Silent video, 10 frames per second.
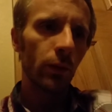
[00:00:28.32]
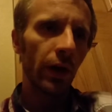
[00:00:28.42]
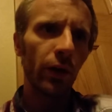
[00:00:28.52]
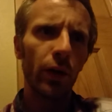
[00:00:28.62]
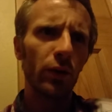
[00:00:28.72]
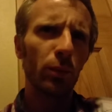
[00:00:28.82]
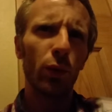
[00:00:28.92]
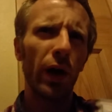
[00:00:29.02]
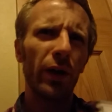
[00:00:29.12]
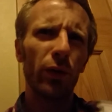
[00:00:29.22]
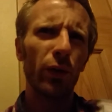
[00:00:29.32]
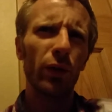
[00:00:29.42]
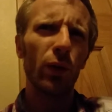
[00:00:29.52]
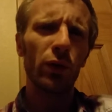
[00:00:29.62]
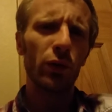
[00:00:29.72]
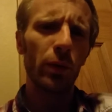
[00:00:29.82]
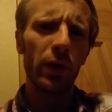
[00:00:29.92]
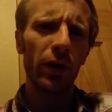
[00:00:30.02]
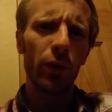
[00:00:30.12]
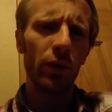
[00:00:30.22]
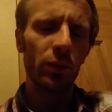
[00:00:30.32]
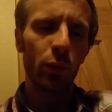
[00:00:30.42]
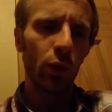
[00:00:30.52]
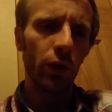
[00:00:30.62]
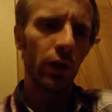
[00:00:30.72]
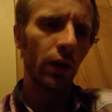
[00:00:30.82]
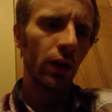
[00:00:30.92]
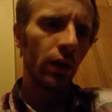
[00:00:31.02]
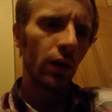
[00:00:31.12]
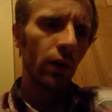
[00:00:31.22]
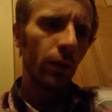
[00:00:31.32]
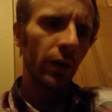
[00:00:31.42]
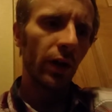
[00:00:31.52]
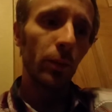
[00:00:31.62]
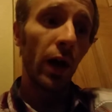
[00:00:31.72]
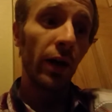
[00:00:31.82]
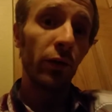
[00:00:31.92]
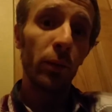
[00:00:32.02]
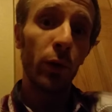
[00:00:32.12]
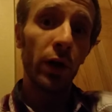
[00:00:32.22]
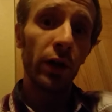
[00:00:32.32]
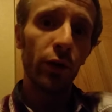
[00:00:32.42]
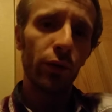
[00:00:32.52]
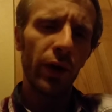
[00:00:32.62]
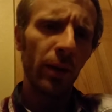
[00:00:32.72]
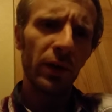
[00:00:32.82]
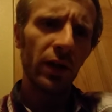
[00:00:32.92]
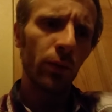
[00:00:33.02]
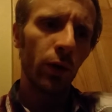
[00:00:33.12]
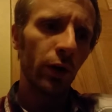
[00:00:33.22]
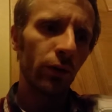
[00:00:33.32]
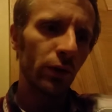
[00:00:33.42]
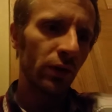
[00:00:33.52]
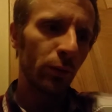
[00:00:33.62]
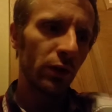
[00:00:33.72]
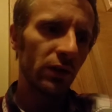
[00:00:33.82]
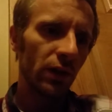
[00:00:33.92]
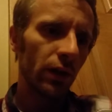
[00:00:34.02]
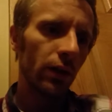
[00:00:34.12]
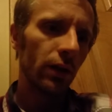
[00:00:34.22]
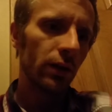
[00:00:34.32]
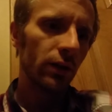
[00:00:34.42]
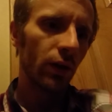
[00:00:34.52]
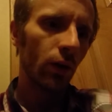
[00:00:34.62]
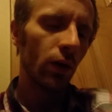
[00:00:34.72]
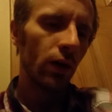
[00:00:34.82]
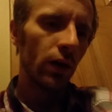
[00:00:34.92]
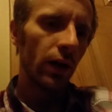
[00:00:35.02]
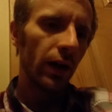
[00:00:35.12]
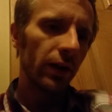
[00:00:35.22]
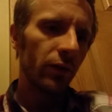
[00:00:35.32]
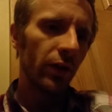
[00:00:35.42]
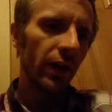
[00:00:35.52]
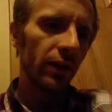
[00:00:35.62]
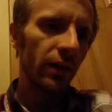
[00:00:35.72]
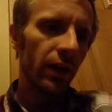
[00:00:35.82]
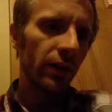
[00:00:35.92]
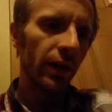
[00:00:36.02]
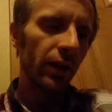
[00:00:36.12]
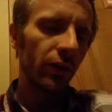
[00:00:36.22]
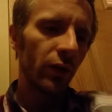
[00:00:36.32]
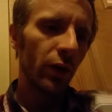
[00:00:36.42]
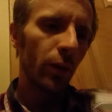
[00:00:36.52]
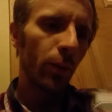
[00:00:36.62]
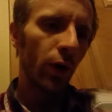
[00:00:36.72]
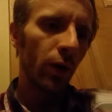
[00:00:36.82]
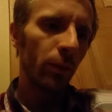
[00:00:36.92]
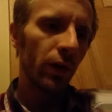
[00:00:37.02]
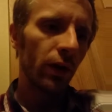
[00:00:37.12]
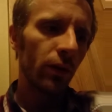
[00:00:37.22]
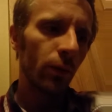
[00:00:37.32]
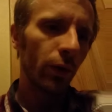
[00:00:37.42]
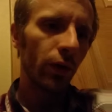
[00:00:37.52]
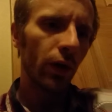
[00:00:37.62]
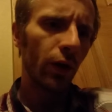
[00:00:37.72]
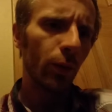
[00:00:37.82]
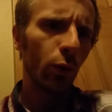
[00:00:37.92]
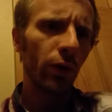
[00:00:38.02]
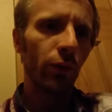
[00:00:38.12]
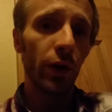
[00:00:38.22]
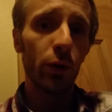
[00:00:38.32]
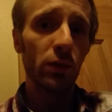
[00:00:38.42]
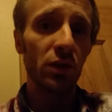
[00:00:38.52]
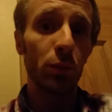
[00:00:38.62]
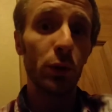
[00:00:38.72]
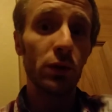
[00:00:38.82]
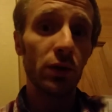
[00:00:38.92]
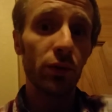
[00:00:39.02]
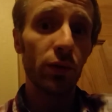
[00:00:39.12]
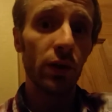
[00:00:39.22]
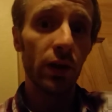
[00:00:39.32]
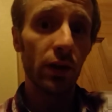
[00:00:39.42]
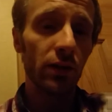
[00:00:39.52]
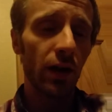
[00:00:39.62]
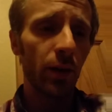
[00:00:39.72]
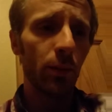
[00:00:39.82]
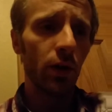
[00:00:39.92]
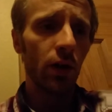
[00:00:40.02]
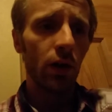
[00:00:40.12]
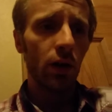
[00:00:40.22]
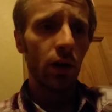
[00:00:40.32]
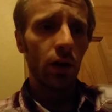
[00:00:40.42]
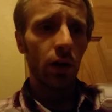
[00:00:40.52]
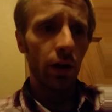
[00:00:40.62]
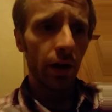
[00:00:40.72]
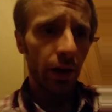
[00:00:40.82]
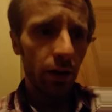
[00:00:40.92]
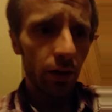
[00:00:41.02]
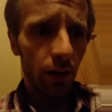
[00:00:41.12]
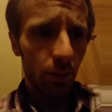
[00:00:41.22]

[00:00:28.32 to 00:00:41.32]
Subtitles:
I know I don't know the whole story, but I know I was born and we ended up not having any money, and her family didn't want her for some reason, and so I lived in that tent. And then I lived in an apartment with her boyfriend, who was abusive at the time, and